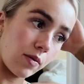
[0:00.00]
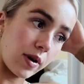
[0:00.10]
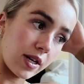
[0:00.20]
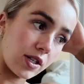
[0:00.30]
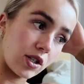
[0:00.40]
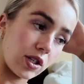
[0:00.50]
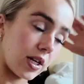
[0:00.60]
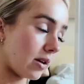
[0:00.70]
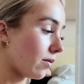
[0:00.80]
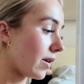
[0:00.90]
which
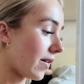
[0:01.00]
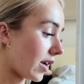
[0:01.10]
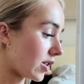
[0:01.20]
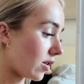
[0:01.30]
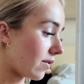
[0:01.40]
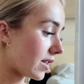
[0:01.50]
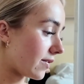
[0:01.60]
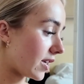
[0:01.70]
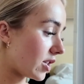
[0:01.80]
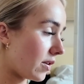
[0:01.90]
we've actually got a
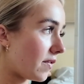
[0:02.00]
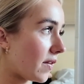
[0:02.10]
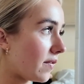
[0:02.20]
reservation in